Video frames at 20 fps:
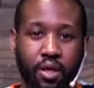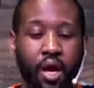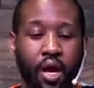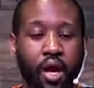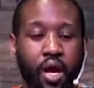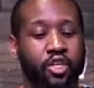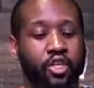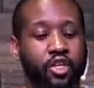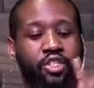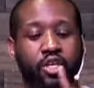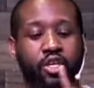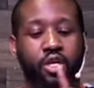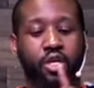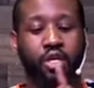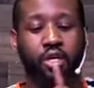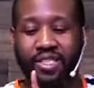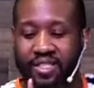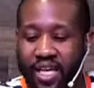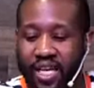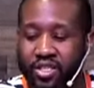The
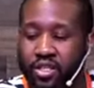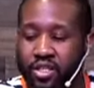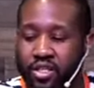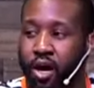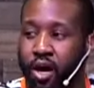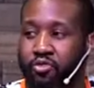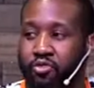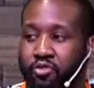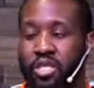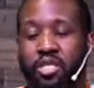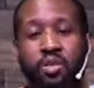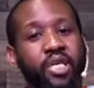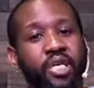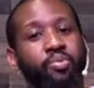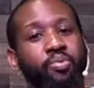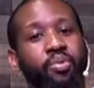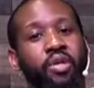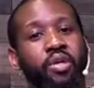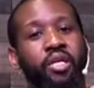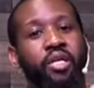success of these
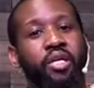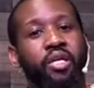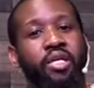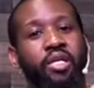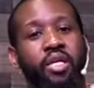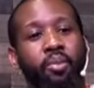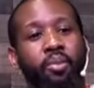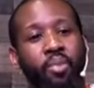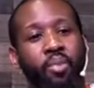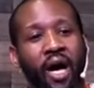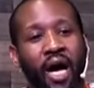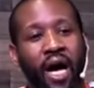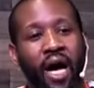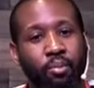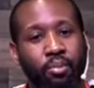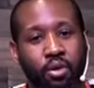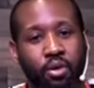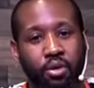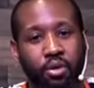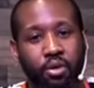people in the
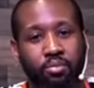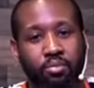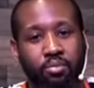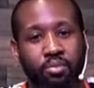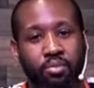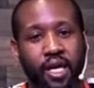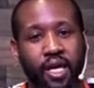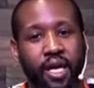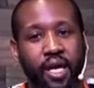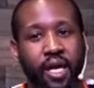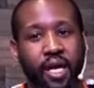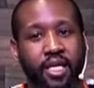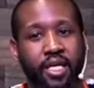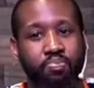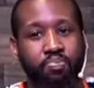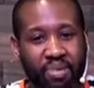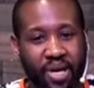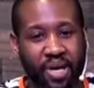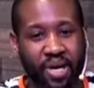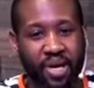Bible
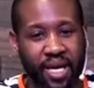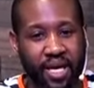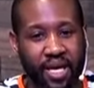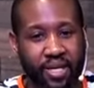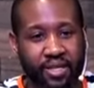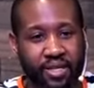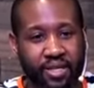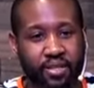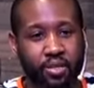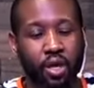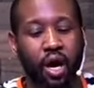is based